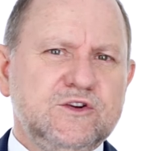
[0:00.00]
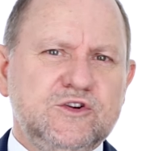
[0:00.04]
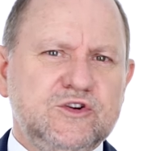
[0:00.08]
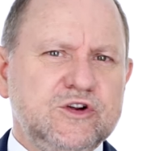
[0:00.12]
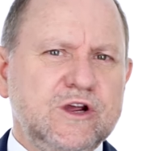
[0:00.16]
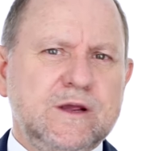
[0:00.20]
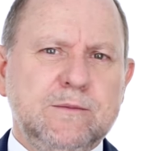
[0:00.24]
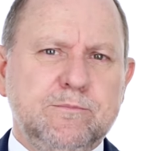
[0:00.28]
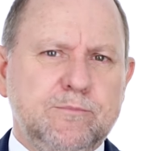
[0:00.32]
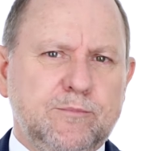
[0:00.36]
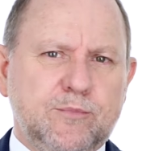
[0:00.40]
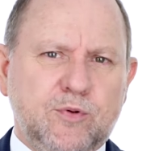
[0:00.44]

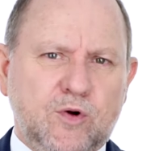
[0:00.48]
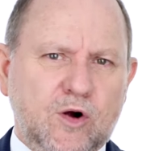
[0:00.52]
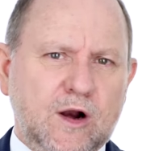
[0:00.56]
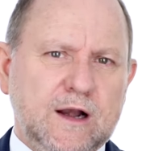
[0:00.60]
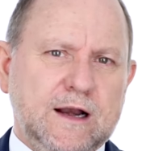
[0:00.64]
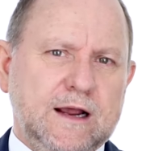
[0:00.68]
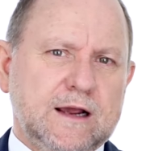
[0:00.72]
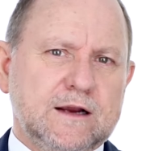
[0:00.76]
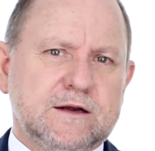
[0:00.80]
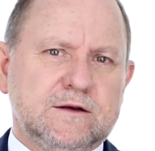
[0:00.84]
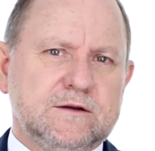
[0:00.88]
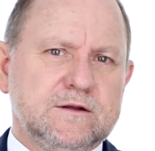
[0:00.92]
cheap
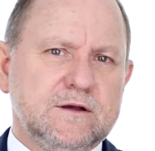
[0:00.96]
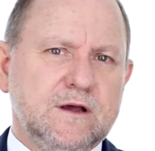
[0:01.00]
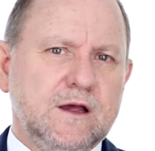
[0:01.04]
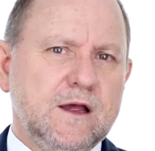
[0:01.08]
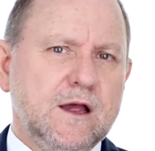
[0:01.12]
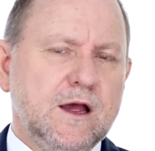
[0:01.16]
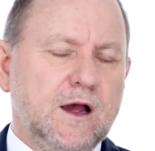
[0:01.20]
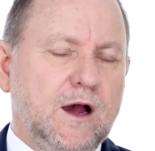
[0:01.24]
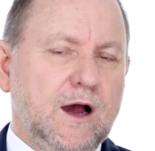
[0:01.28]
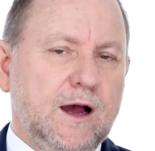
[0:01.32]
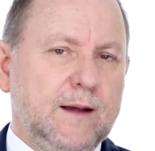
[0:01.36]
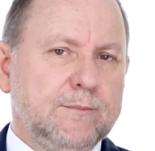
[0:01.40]
product.
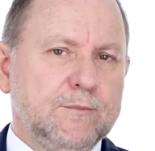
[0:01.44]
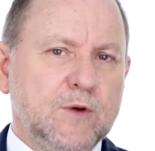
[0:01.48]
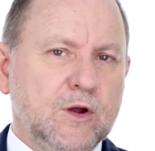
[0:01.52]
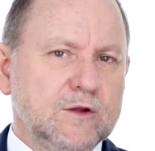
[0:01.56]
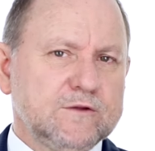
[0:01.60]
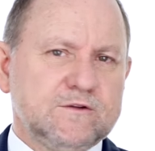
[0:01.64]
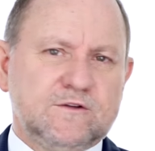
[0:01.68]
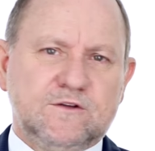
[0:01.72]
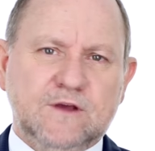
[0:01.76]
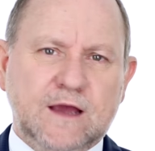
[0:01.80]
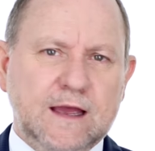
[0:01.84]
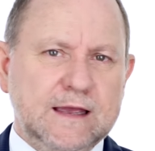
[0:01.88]
I'm
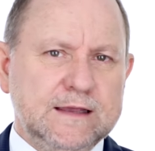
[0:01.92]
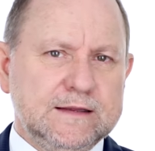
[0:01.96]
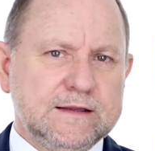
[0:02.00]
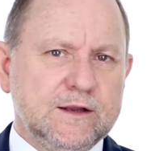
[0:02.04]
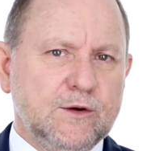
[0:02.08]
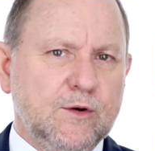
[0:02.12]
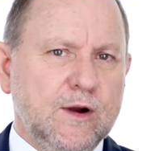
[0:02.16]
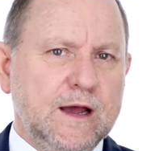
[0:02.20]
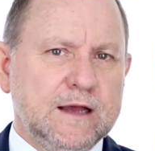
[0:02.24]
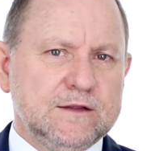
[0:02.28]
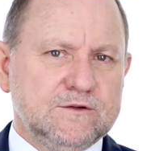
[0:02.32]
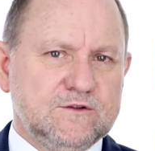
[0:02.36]
not saying
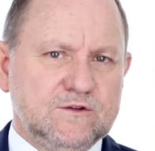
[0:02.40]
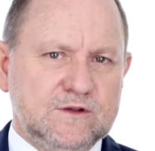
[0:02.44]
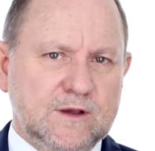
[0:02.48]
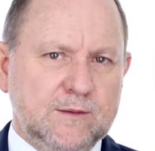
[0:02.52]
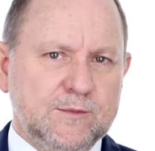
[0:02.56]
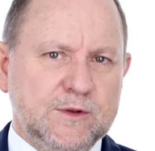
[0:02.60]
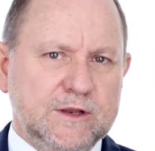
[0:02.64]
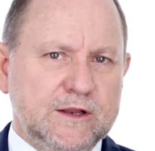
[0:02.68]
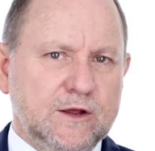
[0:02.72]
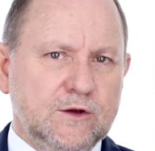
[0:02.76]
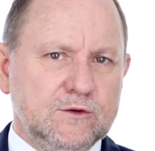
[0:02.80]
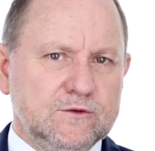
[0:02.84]
there aren't
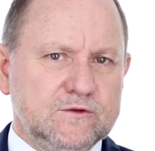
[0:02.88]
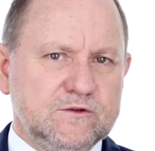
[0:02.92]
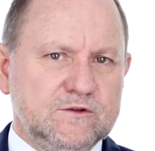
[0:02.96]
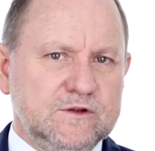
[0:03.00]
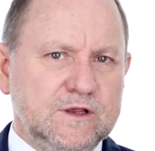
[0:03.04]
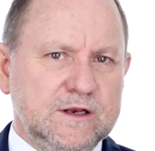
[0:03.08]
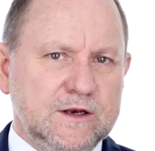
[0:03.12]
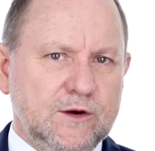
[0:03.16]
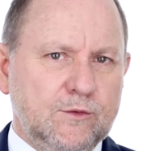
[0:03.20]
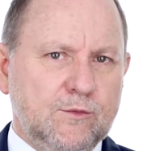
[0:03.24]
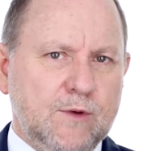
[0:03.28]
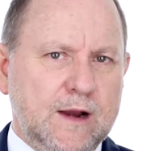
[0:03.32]
some of those
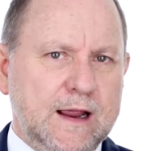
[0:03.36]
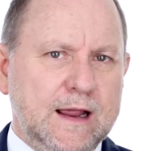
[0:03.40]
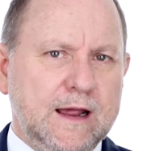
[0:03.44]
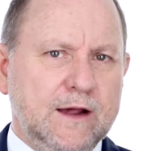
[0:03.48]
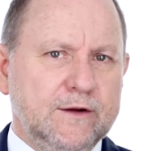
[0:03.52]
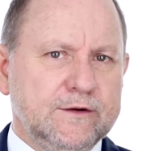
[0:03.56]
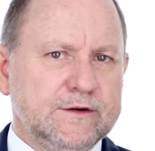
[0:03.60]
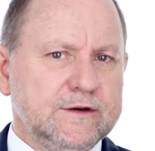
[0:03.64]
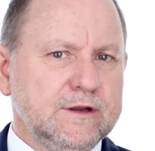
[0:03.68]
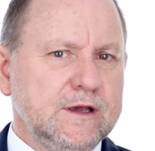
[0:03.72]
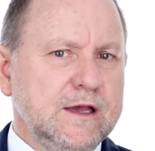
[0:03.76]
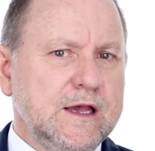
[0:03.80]
still
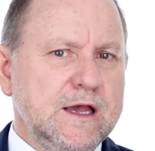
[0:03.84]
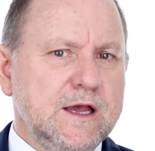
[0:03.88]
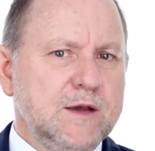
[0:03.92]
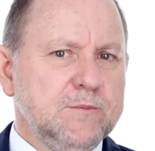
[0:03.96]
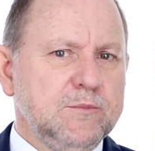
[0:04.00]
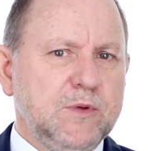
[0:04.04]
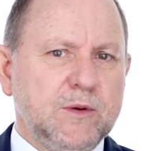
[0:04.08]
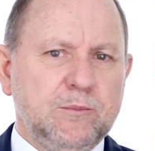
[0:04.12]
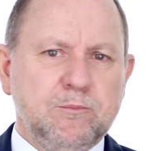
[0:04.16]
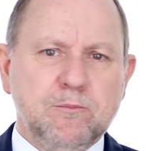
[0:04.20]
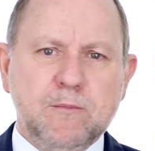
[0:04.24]
around, but